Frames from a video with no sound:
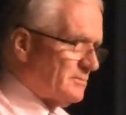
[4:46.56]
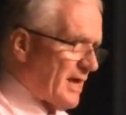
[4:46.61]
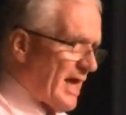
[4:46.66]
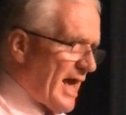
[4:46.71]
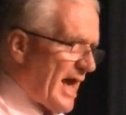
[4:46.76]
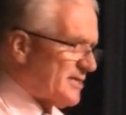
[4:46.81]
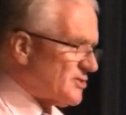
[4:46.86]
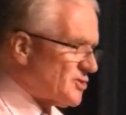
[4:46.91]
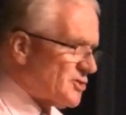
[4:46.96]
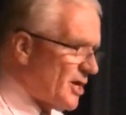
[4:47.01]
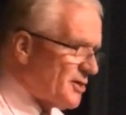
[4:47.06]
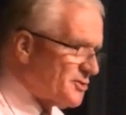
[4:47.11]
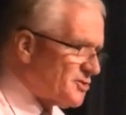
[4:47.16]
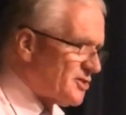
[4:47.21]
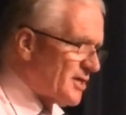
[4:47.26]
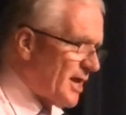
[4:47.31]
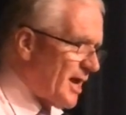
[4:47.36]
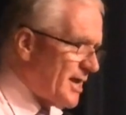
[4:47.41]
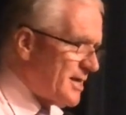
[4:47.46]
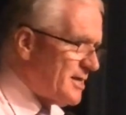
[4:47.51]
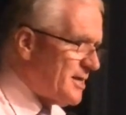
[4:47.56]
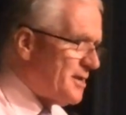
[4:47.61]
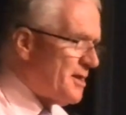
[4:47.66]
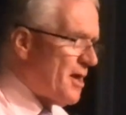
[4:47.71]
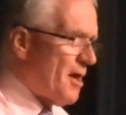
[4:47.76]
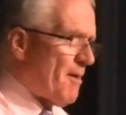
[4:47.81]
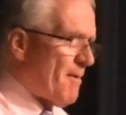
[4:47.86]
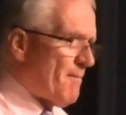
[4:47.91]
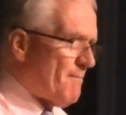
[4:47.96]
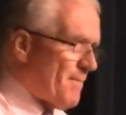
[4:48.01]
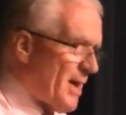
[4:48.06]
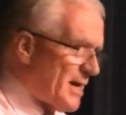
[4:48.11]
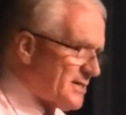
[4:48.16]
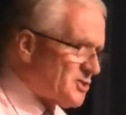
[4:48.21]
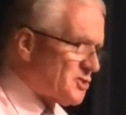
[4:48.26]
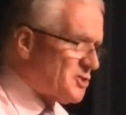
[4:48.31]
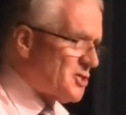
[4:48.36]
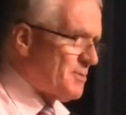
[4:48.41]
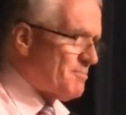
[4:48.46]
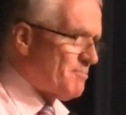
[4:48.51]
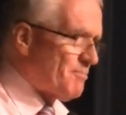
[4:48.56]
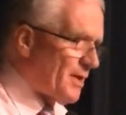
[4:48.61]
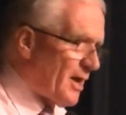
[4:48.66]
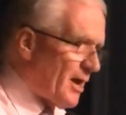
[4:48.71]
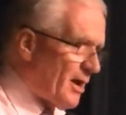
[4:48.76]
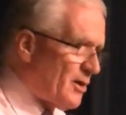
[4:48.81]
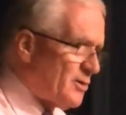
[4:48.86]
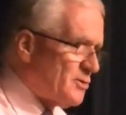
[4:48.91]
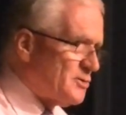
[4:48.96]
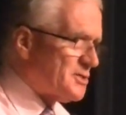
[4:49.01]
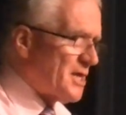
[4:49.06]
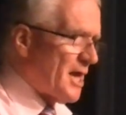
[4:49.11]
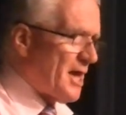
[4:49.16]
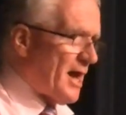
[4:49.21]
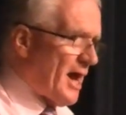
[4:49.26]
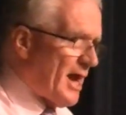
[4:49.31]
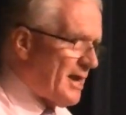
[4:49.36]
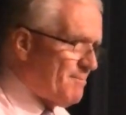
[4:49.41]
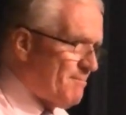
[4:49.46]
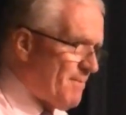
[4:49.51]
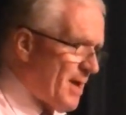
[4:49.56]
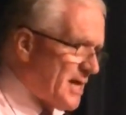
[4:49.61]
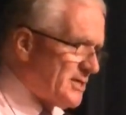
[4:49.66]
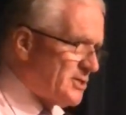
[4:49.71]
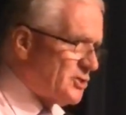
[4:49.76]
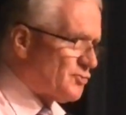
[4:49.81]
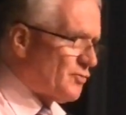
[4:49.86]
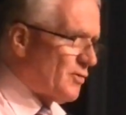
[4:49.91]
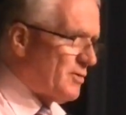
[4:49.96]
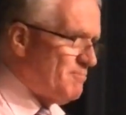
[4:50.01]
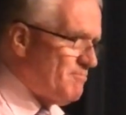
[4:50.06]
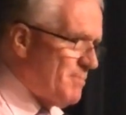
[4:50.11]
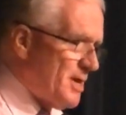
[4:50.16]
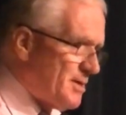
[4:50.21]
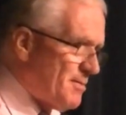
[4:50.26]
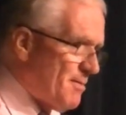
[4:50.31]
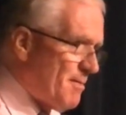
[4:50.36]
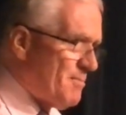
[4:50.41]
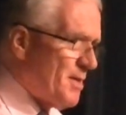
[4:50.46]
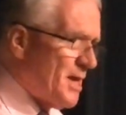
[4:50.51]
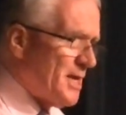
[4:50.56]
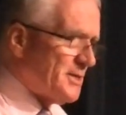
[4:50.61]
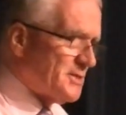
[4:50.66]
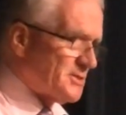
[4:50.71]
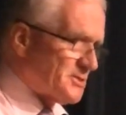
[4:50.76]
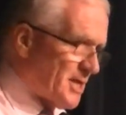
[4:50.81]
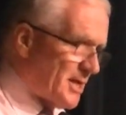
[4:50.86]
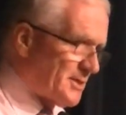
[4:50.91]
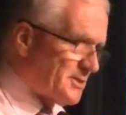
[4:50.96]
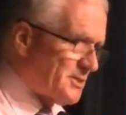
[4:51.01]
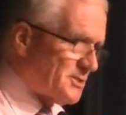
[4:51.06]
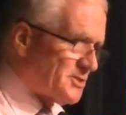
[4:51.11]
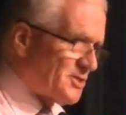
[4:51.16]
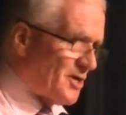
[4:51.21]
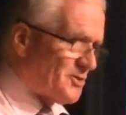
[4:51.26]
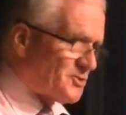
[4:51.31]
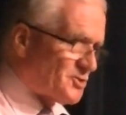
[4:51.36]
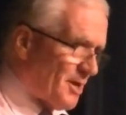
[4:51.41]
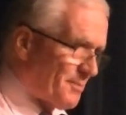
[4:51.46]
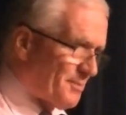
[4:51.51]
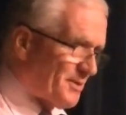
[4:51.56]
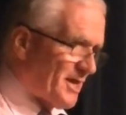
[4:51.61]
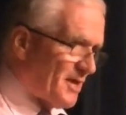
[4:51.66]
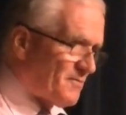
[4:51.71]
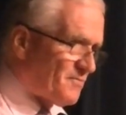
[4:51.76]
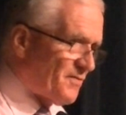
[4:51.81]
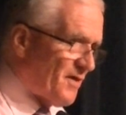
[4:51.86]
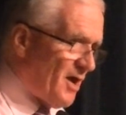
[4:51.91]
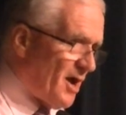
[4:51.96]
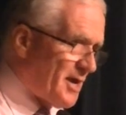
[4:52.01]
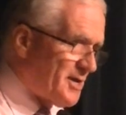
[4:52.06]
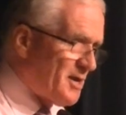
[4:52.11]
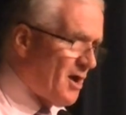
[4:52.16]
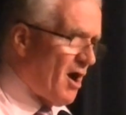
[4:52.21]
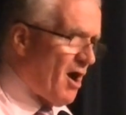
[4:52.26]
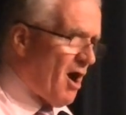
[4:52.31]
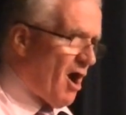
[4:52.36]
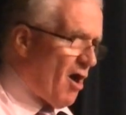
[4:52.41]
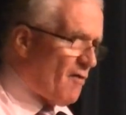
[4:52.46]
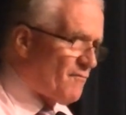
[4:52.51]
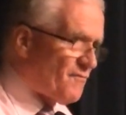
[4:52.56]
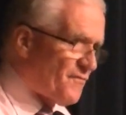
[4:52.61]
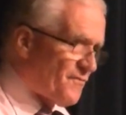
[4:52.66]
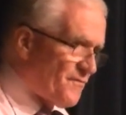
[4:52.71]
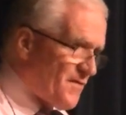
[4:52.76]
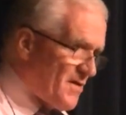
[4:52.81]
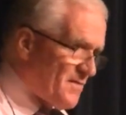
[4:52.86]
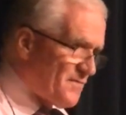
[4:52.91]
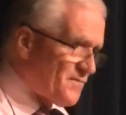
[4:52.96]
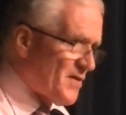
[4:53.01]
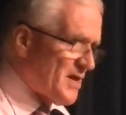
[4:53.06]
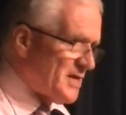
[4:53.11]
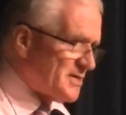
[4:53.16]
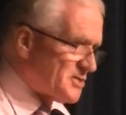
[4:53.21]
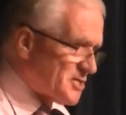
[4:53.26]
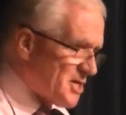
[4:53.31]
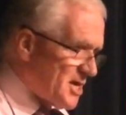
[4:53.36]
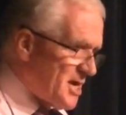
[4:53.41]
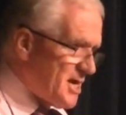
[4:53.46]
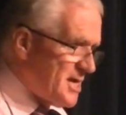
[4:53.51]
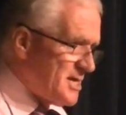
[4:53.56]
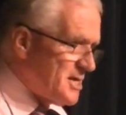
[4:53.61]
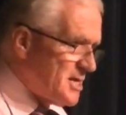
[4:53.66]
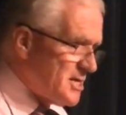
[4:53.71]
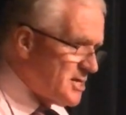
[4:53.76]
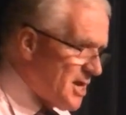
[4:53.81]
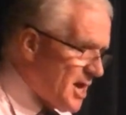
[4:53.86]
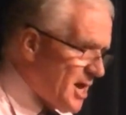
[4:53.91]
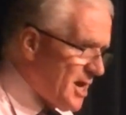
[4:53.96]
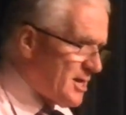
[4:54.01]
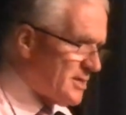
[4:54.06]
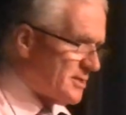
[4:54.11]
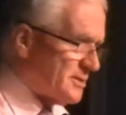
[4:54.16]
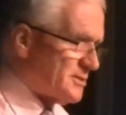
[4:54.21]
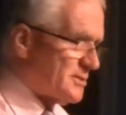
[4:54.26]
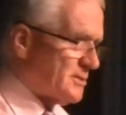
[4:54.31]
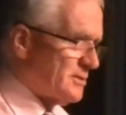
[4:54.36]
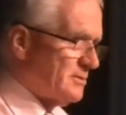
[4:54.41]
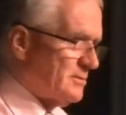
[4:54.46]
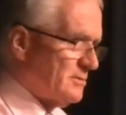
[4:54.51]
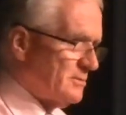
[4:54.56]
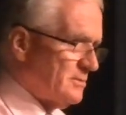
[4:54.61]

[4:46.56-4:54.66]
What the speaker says: has no say in it, must impose a mandatory minimum sentence on top of that fine of 15 years.